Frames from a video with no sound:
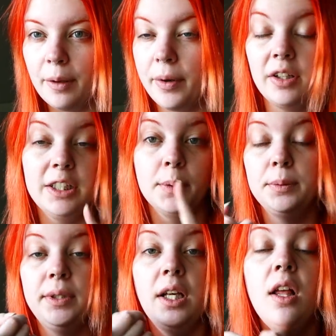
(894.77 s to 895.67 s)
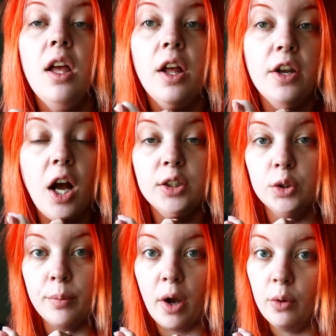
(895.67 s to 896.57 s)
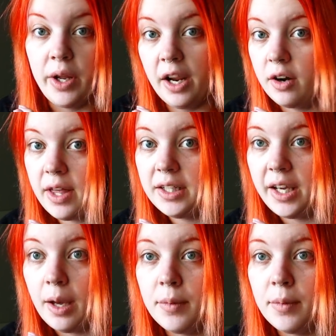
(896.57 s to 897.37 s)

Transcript: Apparently I'm supposed to be not doing my own hair that day.